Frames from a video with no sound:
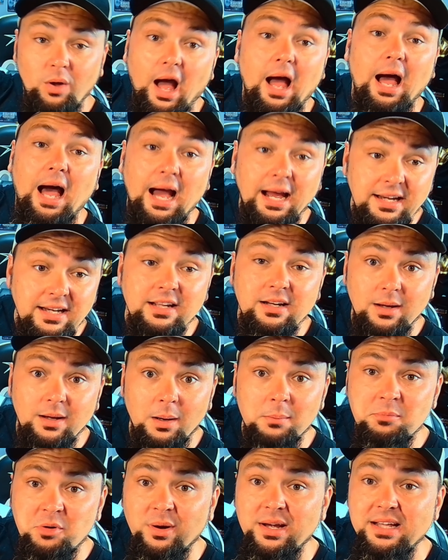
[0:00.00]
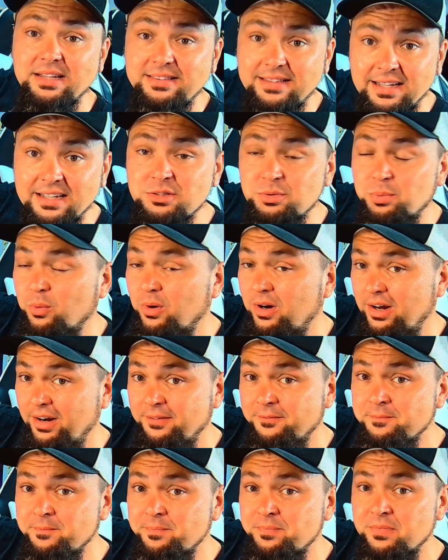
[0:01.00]
I need to upgrade this
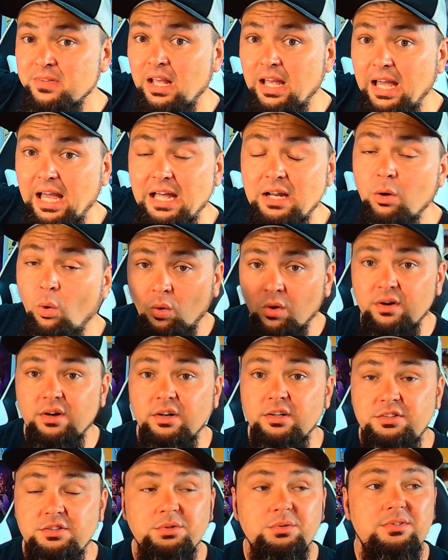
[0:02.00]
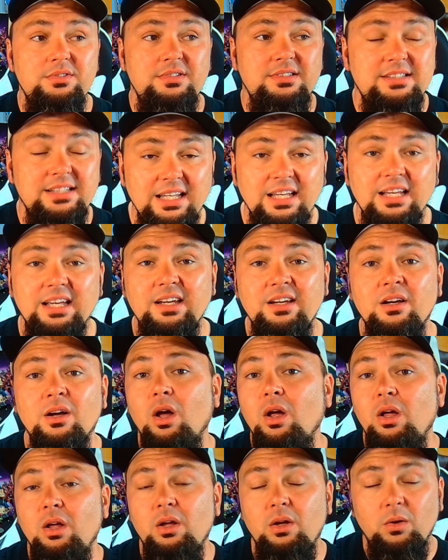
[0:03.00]
one in order to see
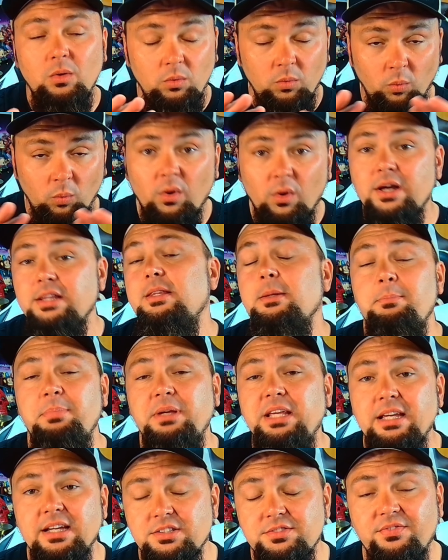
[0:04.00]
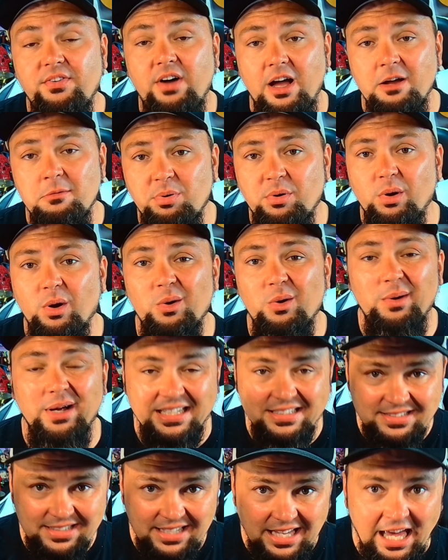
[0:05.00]
what the PS5 Pro
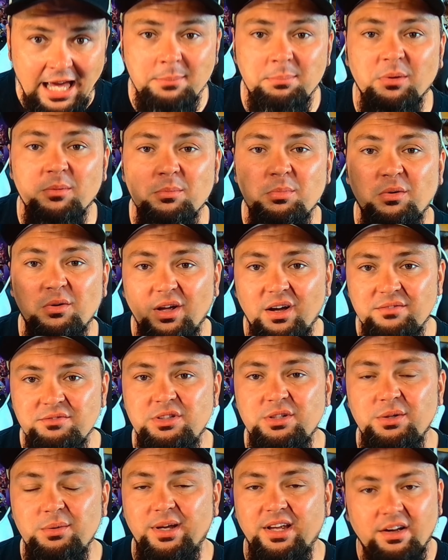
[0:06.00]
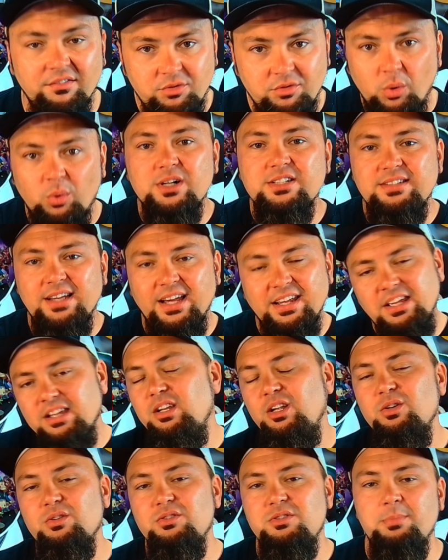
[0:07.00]
is capable of doing. Of course, I can
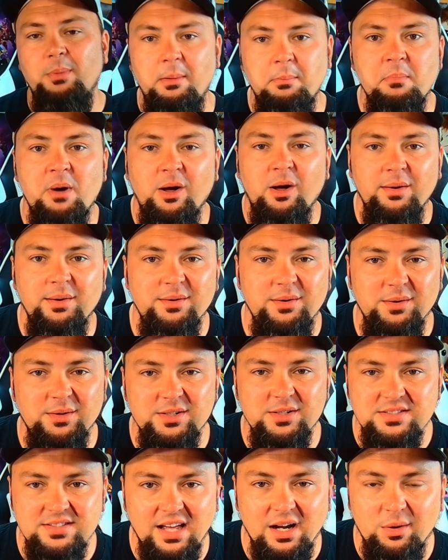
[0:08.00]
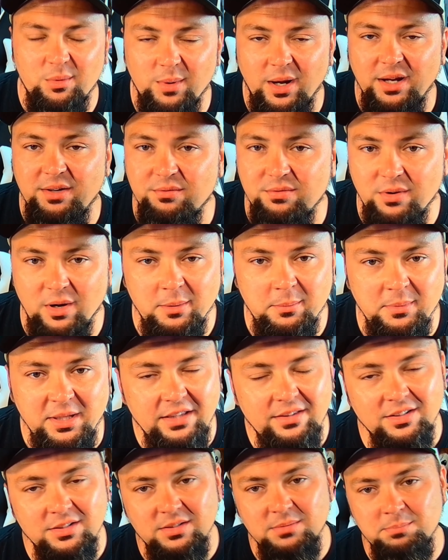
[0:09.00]
use my monitors that are right in front of me,
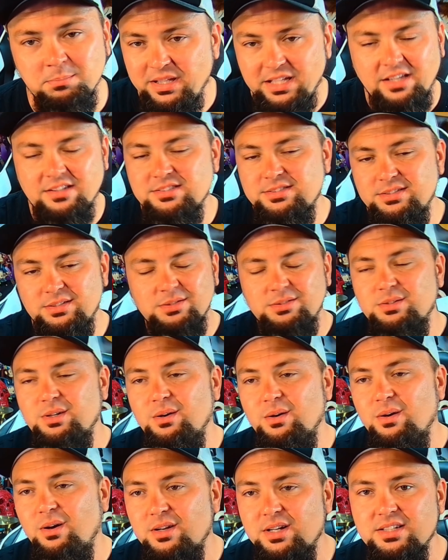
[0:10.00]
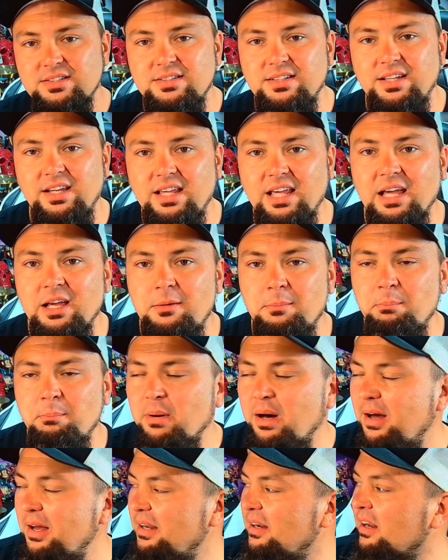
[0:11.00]
because those are honestly kick
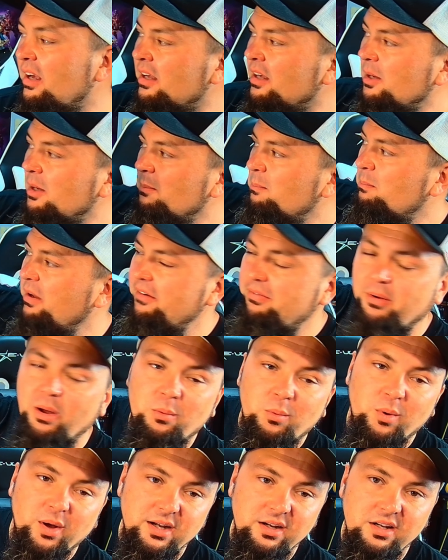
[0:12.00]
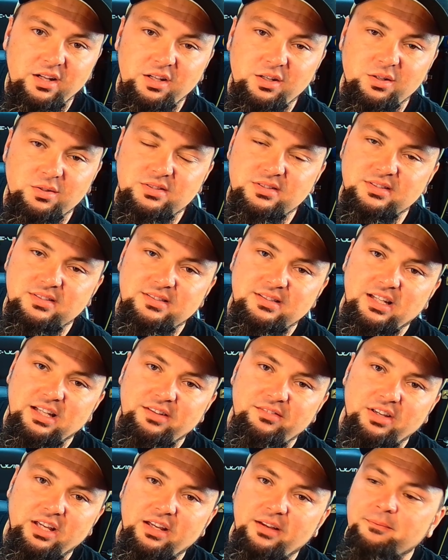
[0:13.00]
butt. But if I wanted to use this
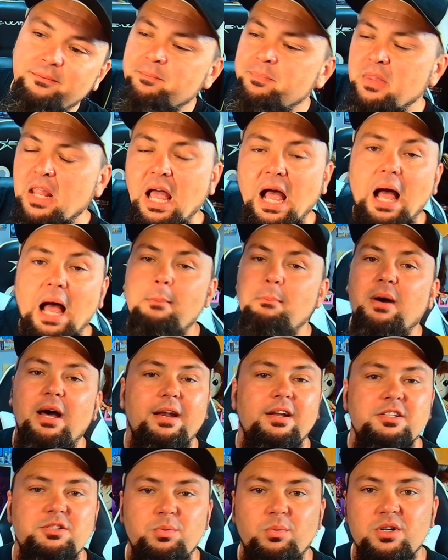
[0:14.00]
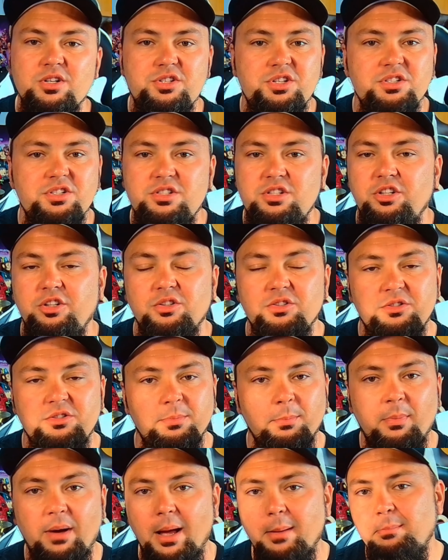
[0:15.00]
TV, I might as well just use
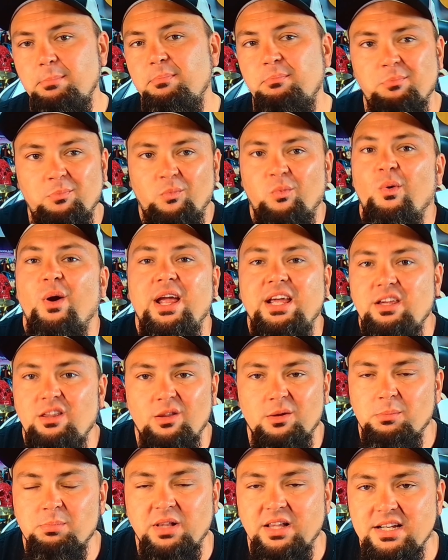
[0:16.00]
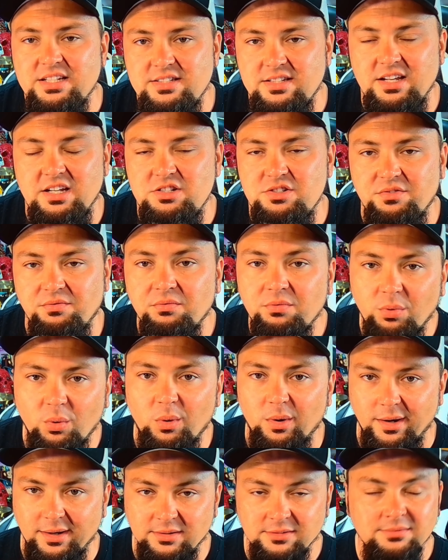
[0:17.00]
my regular PlayStation
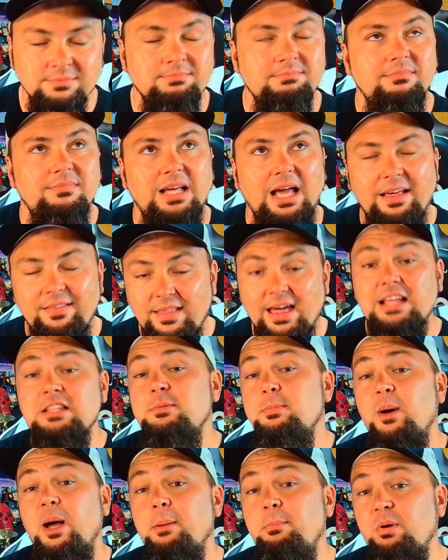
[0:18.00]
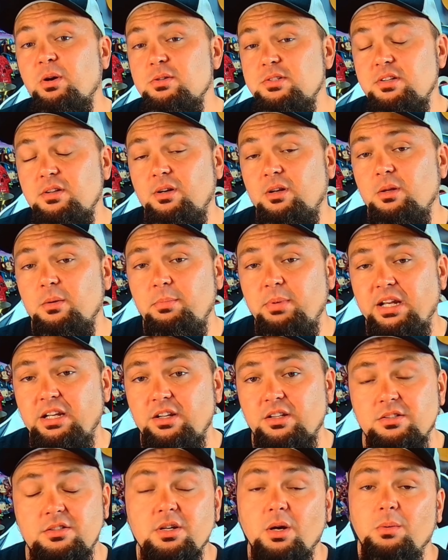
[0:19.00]
4. And that's my personal
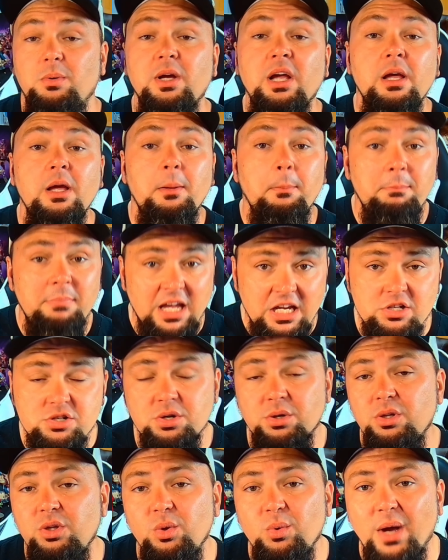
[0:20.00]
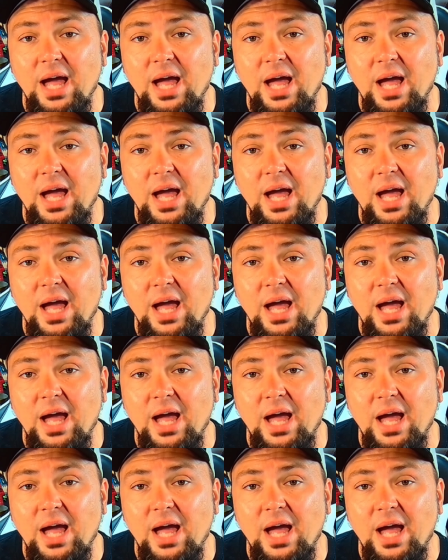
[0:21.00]
opinion. So make sure you